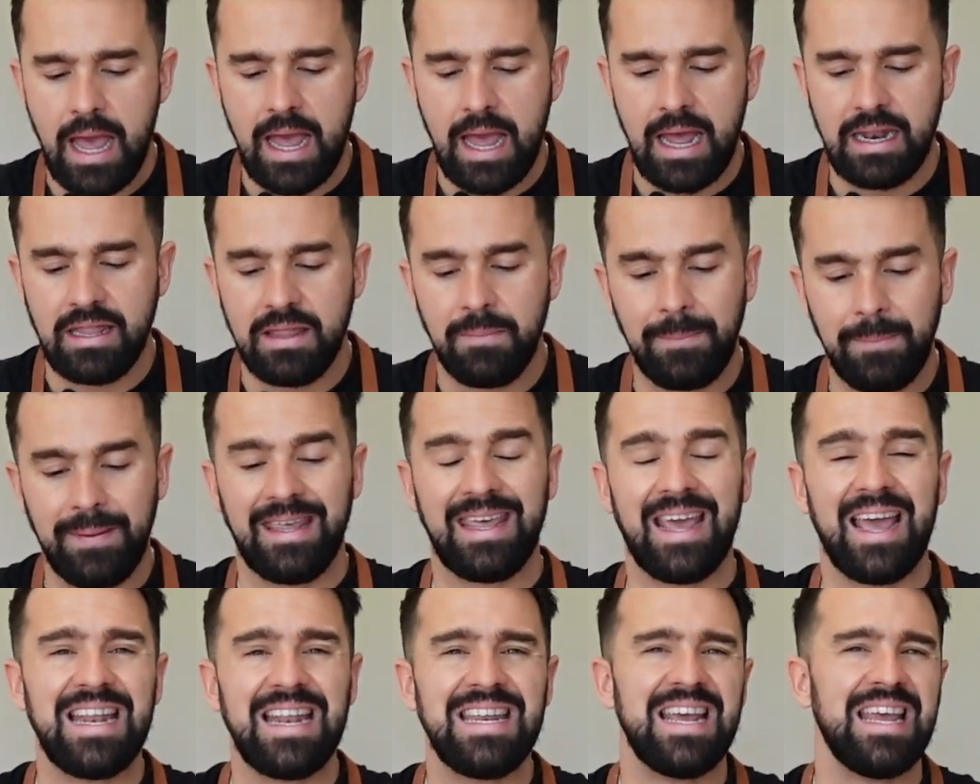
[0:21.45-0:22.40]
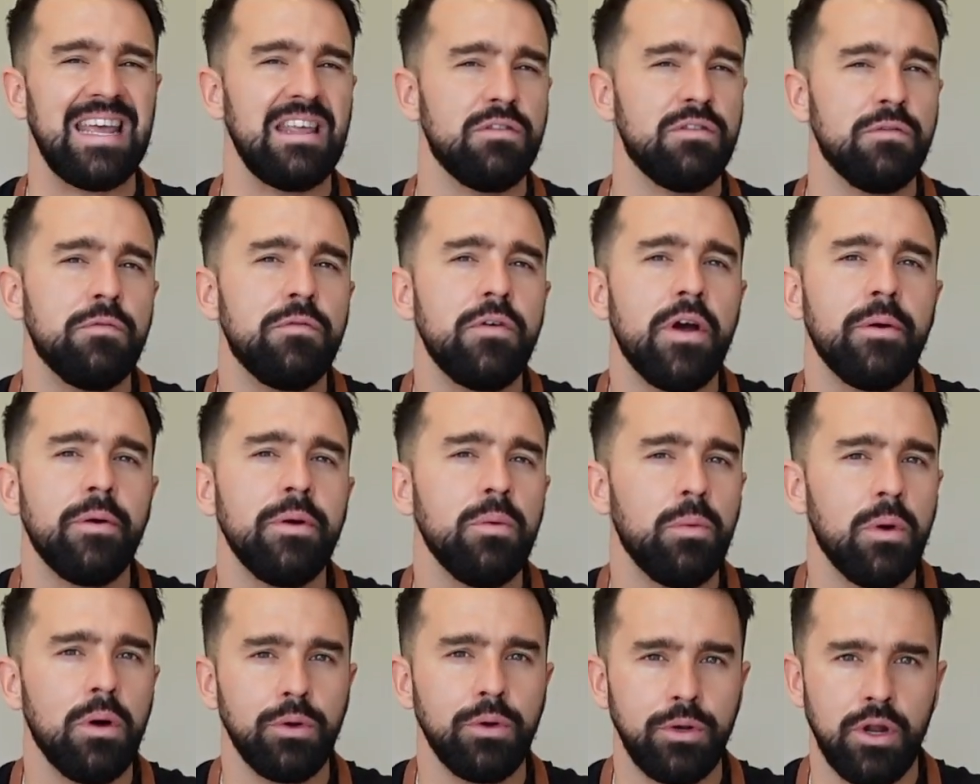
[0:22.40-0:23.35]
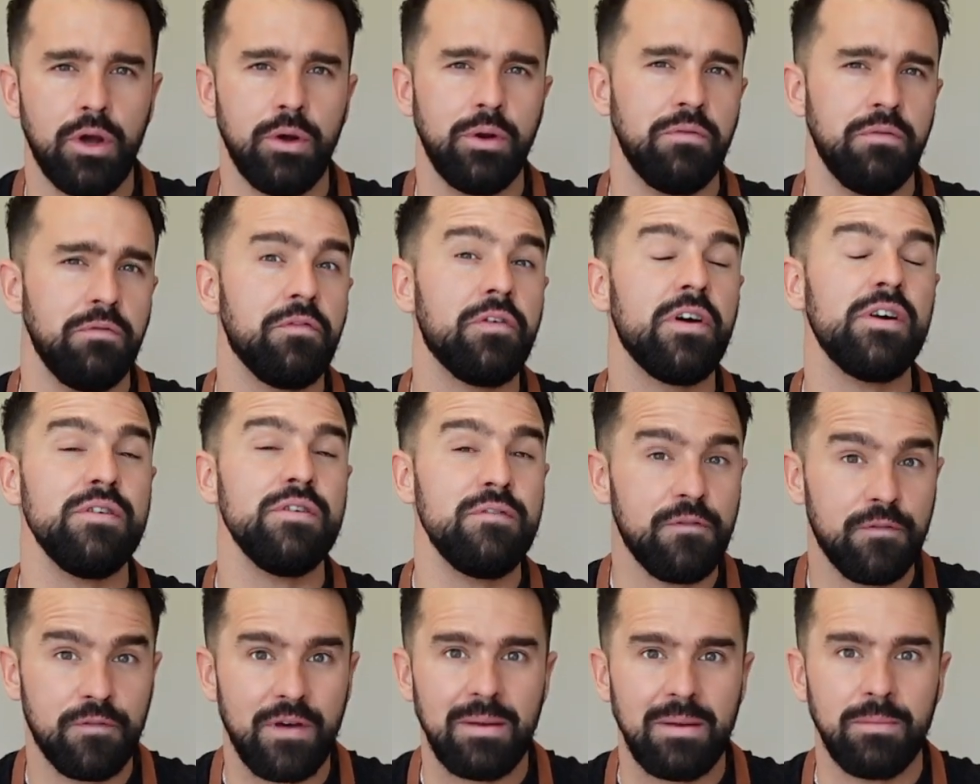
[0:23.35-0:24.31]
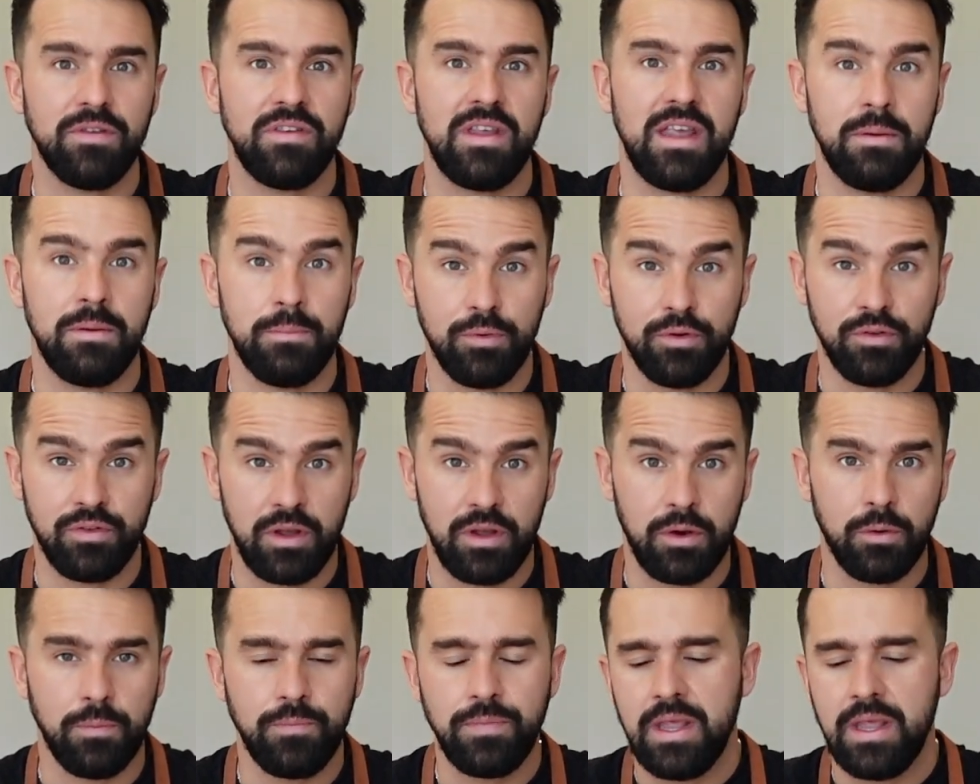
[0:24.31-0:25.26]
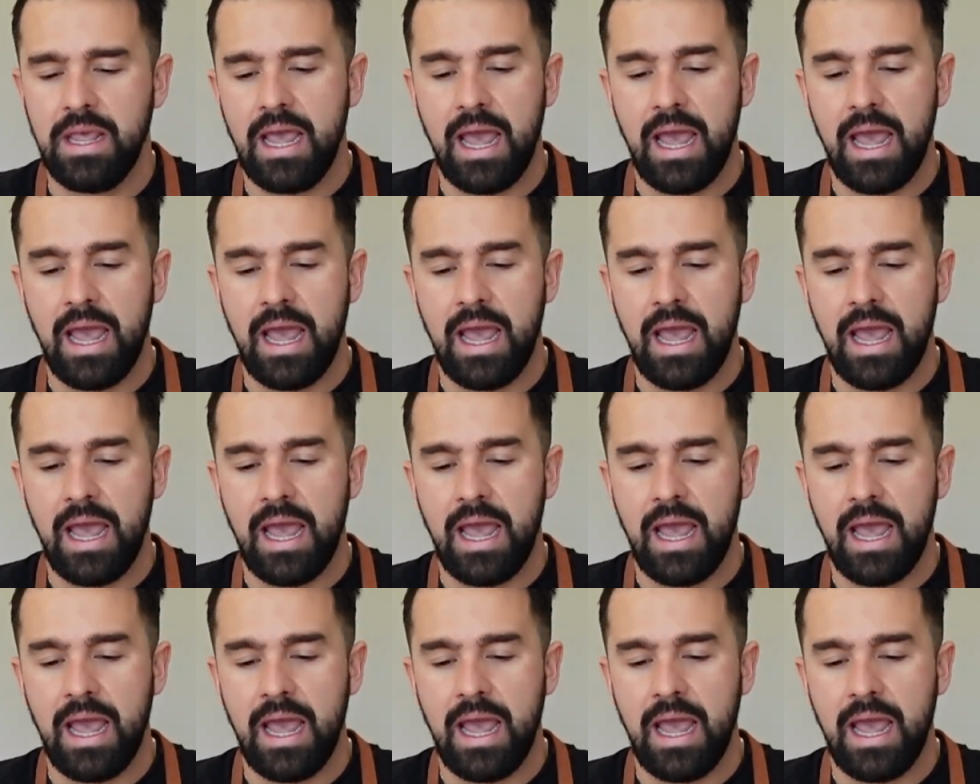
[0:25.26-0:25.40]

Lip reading: And the picanha is very well known and very famous in Brazil,